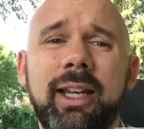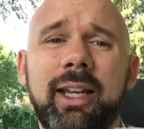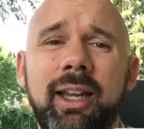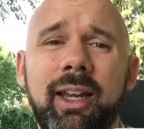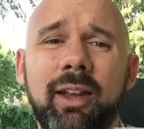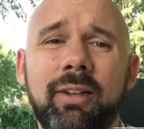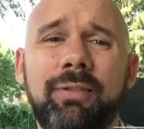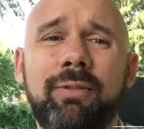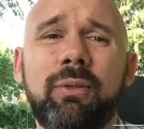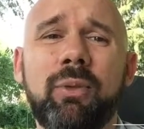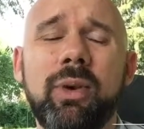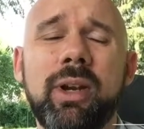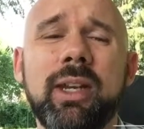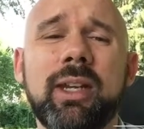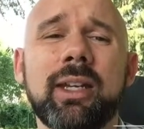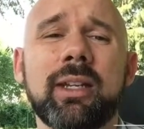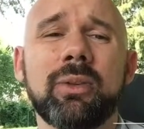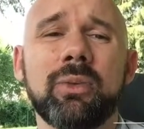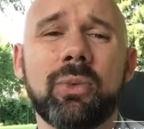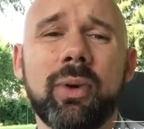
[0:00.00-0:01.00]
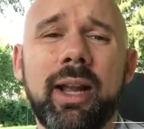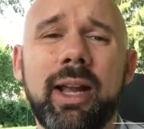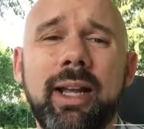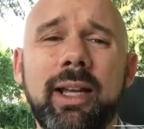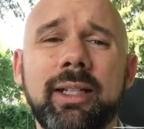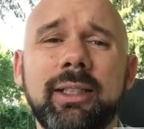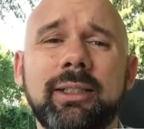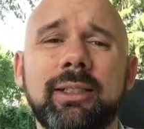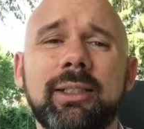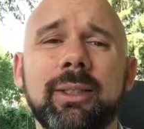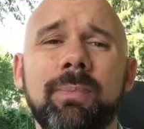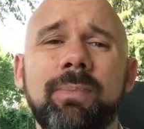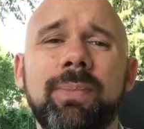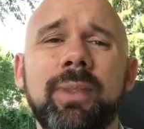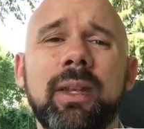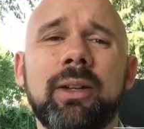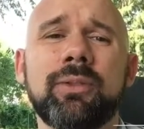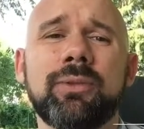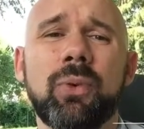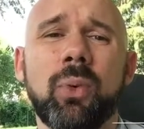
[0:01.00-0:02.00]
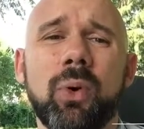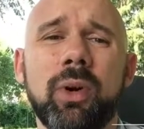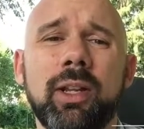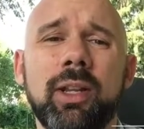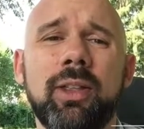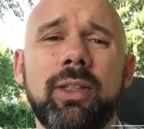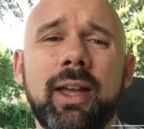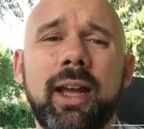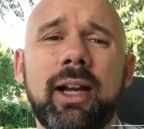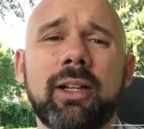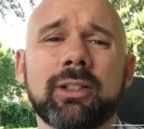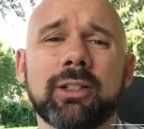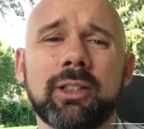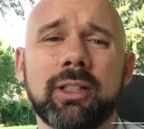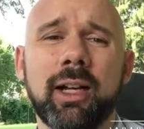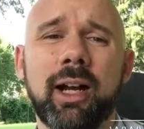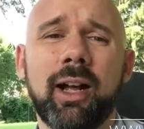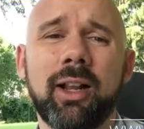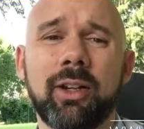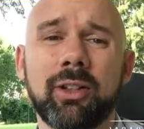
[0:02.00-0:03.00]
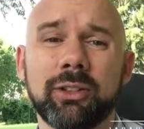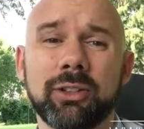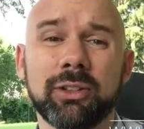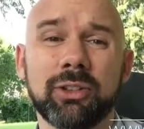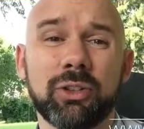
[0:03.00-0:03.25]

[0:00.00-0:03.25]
if we can raise $40,000.